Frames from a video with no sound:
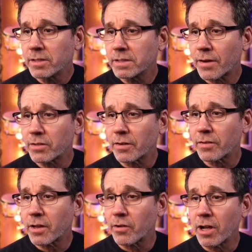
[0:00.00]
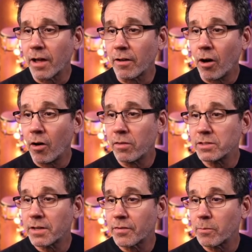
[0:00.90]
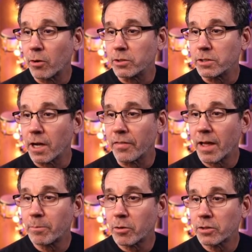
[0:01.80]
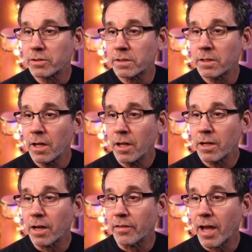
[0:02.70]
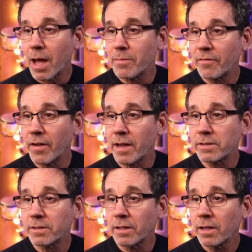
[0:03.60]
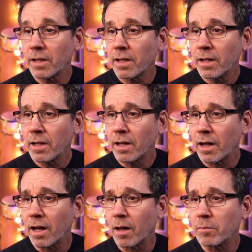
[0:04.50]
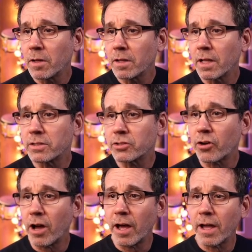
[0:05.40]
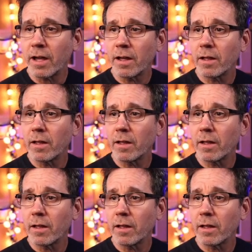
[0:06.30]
Several different, there you got all these different emojis. You got that person, you got the happy face. Let's try